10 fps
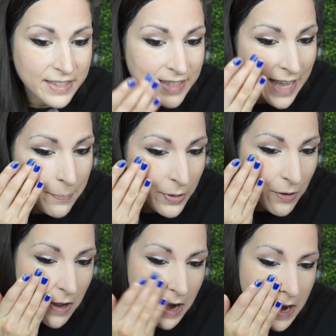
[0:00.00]
Tap it
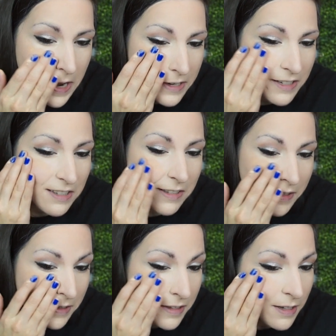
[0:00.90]
on. Just
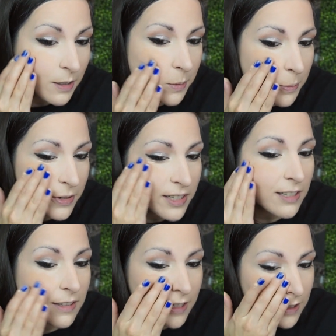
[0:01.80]

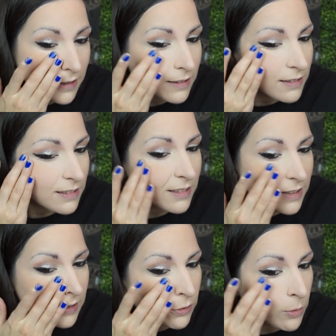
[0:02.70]
pretend like this
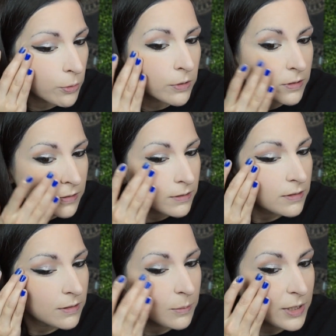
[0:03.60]
is normal.
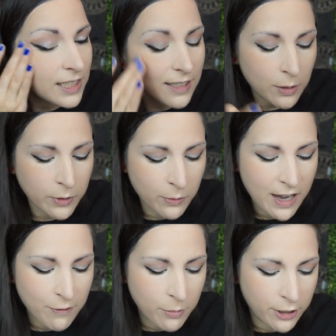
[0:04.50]
Pretend like we don't
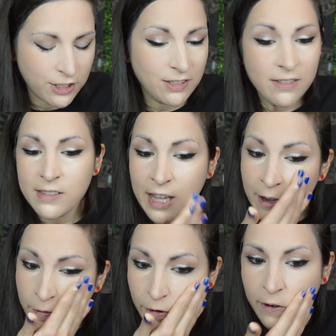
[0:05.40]
have brushes
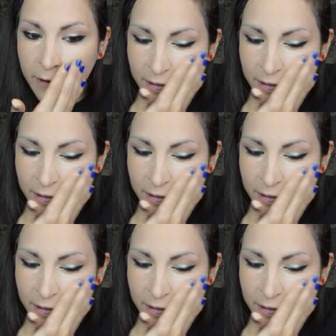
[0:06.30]
ever.